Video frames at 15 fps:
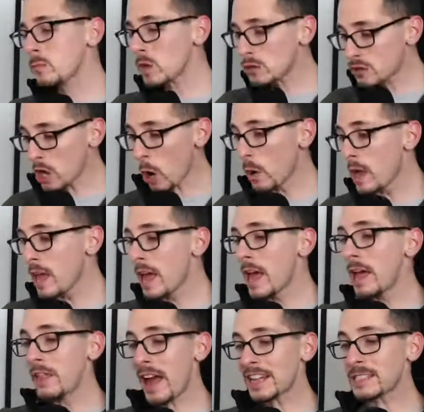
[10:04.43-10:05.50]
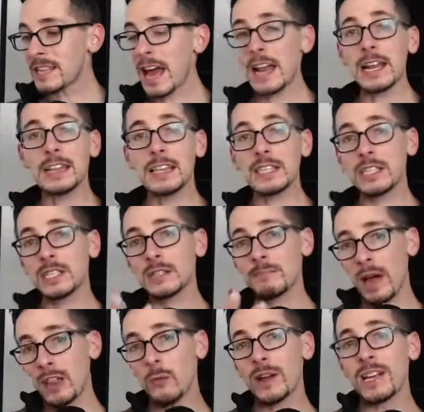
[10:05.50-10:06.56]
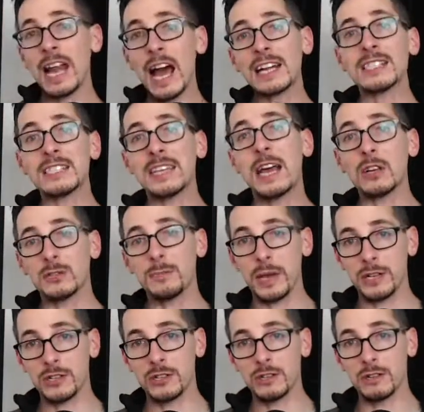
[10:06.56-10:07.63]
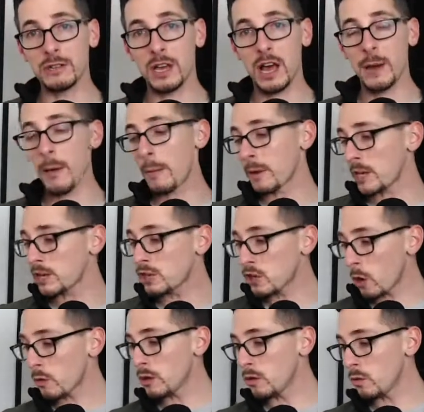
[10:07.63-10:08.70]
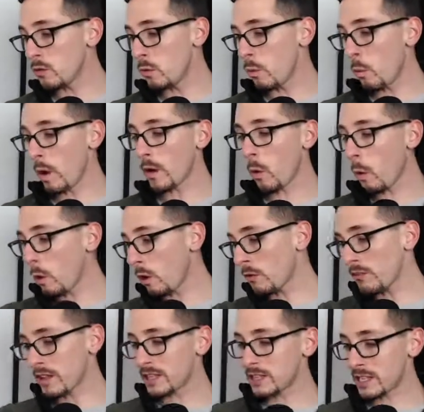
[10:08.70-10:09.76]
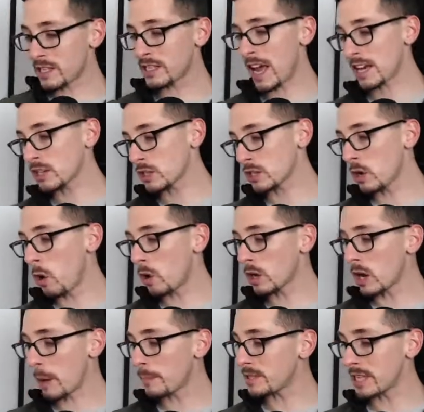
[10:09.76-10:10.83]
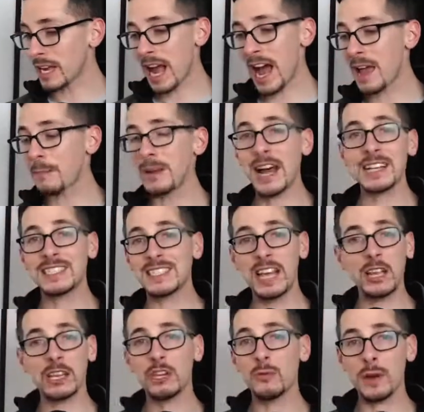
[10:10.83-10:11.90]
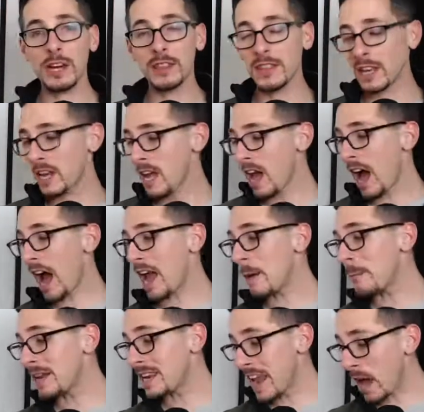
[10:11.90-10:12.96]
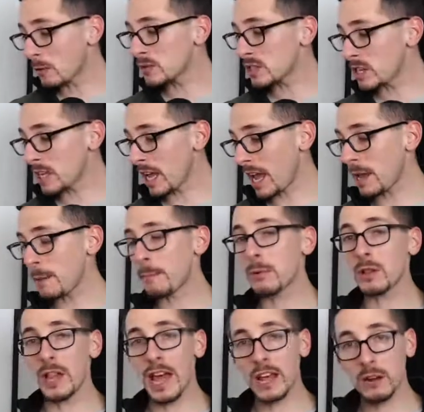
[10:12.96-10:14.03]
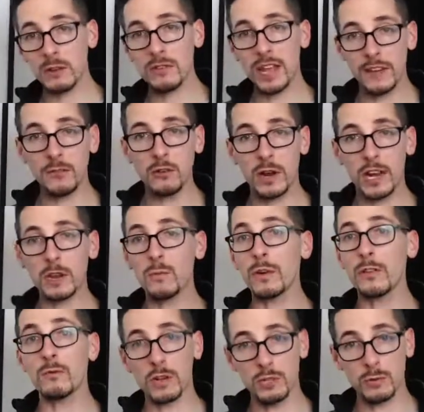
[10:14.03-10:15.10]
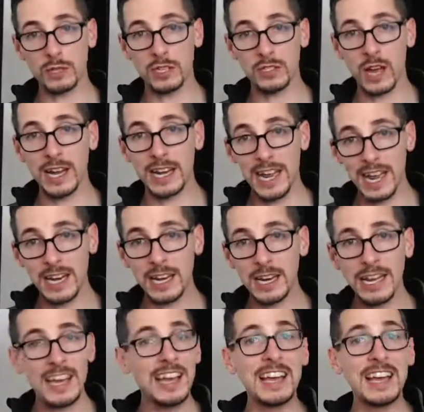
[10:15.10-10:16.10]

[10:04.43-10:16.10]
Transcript: So that's that. This is, by the way, not a sales pitch. I'm going to show you what all this is actually all encompassing. I am not selling you anything. I am announcing a planner that I've created with Ritual Design in it.